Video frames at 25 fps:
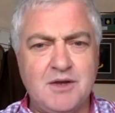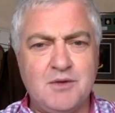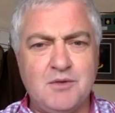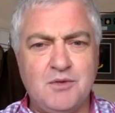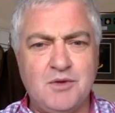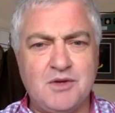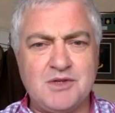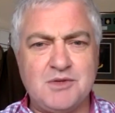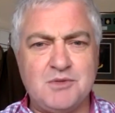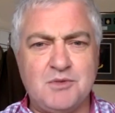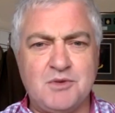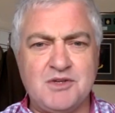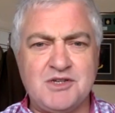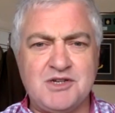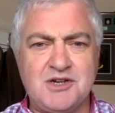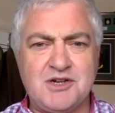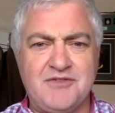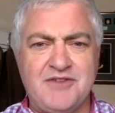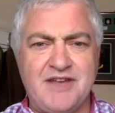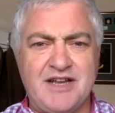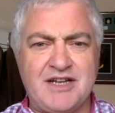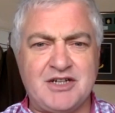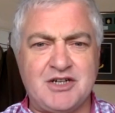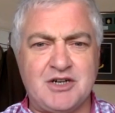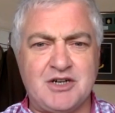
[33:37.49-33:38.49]
once you're a
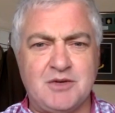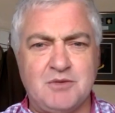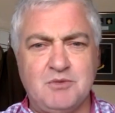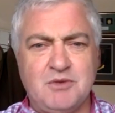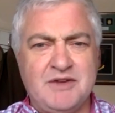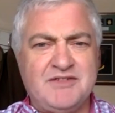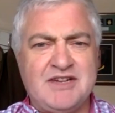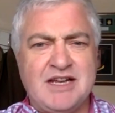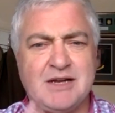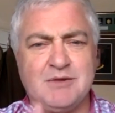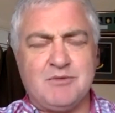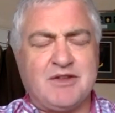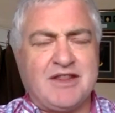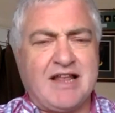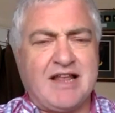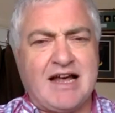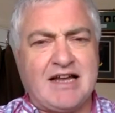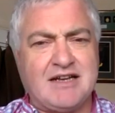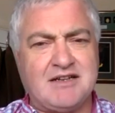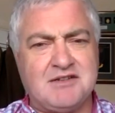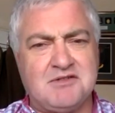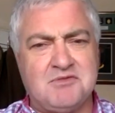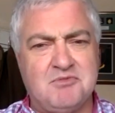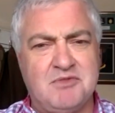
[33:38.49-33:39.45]
veteran, we've dealt with that.